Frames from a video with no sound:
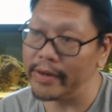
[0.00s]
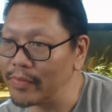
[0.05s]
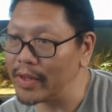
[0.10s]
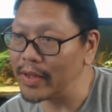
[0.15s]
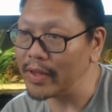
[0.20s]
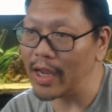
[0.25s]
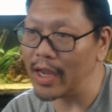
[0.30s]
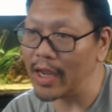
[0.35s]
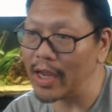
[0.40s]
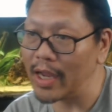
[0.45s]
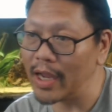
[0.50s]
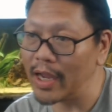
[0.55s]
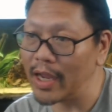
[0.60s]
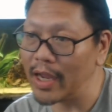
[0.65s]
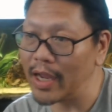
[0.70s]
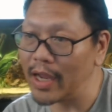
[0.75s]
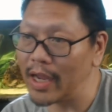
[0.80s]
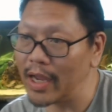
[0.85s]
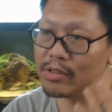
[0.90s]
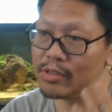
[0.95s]
Okay, I don't want to
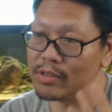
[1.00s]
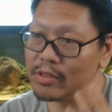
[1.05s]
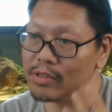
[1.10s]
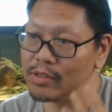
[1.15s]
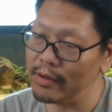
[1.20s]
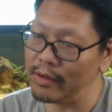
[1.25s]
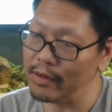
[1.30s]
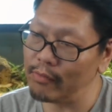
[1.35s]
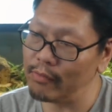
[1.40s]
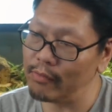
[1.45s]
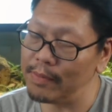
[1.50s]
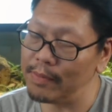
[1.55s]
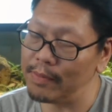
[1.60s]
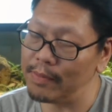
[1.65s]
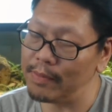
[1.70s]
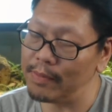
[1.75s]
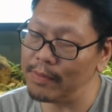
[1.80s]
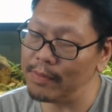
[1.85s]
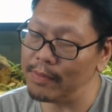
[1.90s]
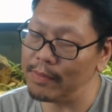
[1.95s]
lose my
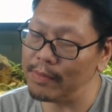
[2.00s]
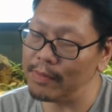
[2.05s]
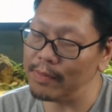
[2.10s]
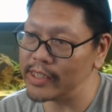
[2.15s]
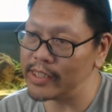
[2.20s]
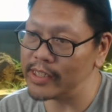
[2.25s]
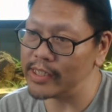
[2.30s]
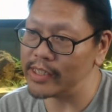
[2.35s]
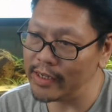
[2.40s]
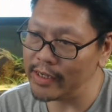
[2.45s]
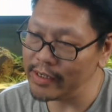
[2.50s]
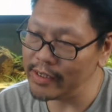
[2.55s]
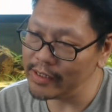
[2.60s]
reputation here and say